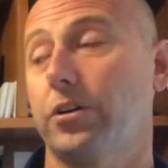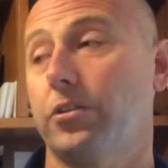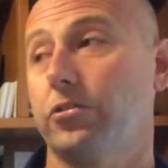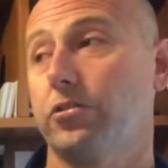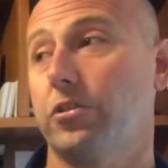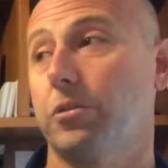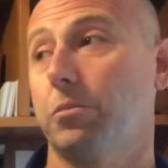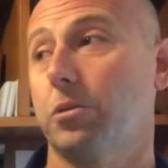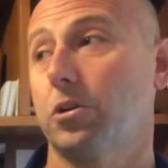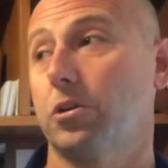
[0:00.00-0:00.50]

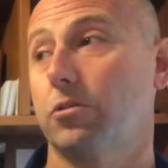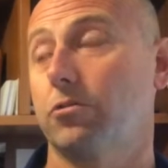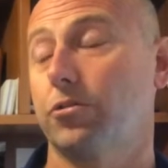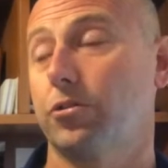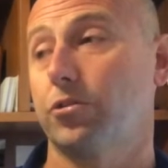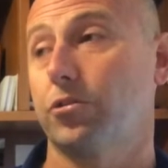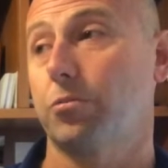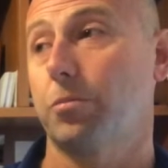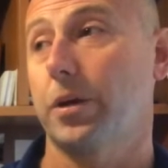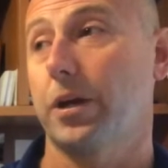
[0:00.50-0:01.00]
similar
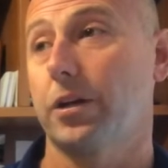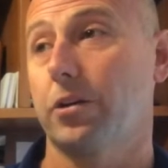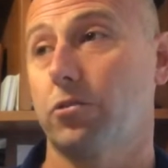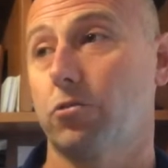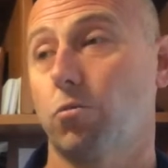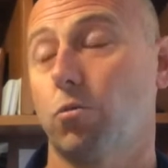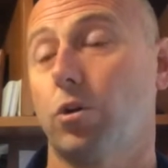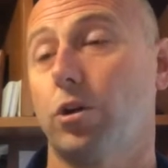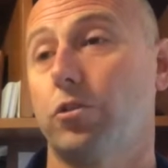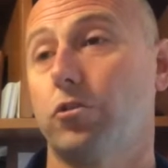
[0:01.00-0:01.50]
for
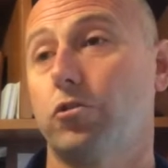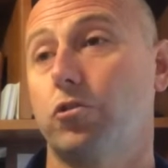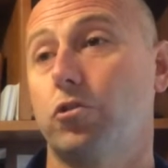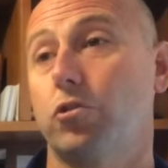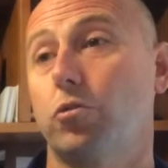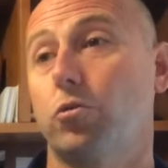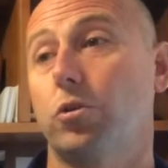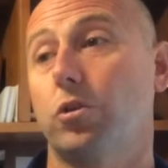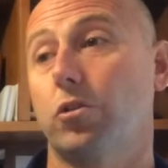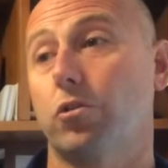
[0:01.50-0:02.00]
Spanish 1, 2,
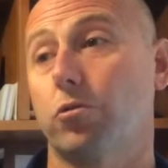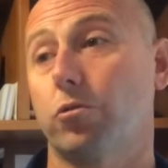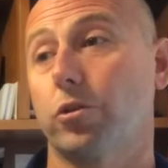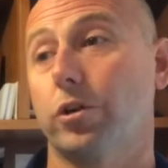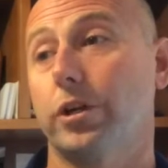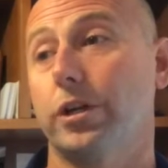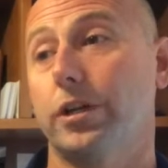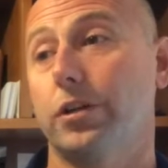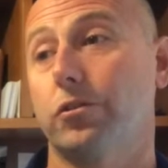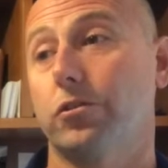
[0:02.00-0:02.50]
and
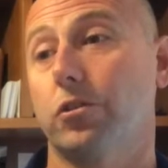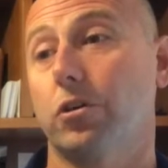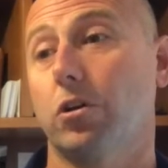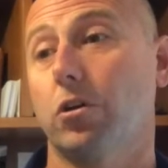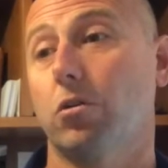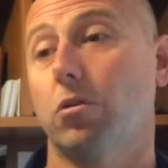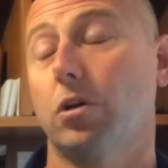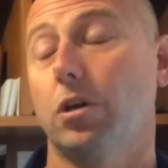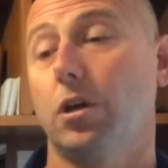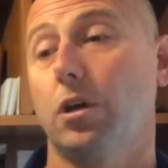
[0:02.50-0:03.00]
3,
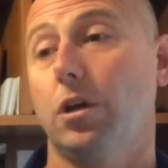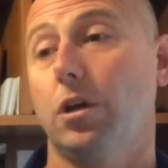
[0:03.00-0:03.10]
so